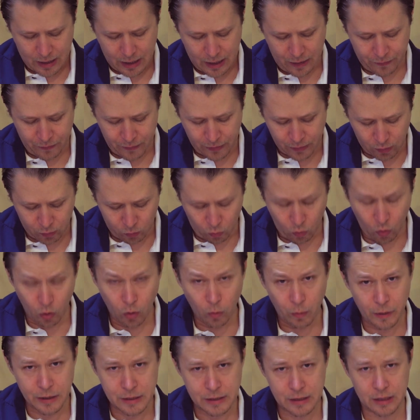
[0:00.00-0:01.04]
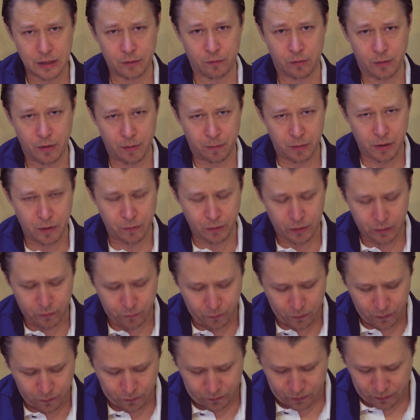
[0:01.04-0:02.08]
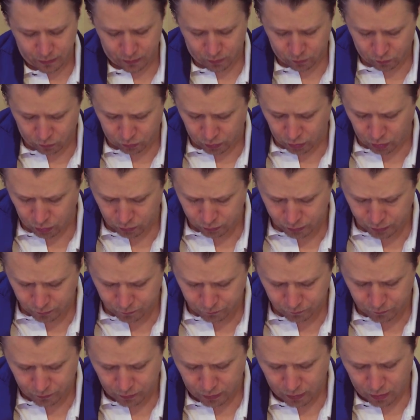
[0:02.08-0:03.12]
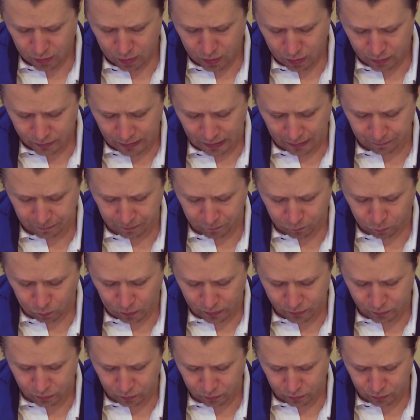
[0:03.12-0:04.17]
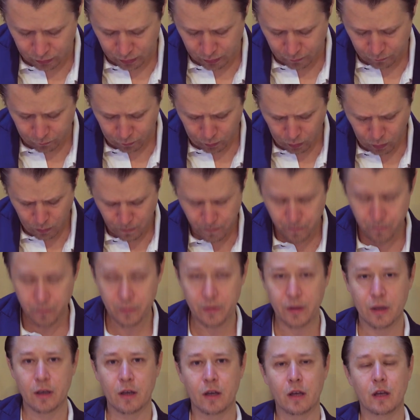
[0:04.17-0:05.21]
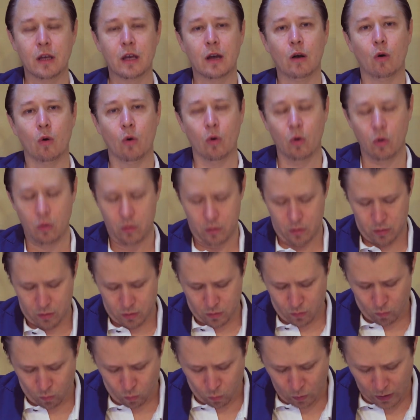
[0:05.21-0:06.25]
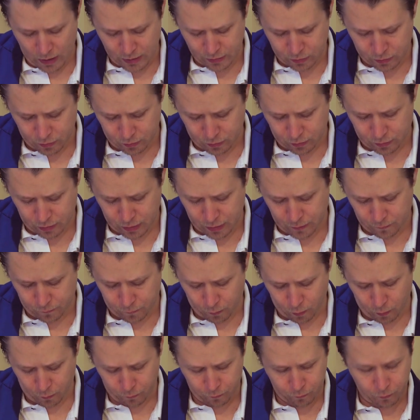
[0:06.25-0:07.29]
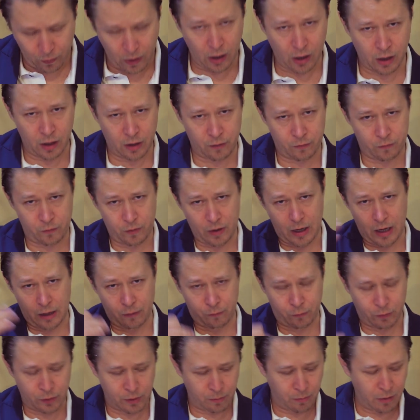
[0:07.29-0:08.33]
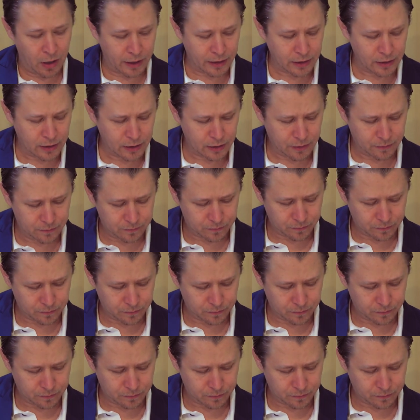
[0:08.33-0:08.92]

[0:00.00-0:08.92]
And then you'll always see from the perfect fifth to the octave, gap of 1, 2, 3, 4. Or 1, 2, 3, 4, 5. And for the minor,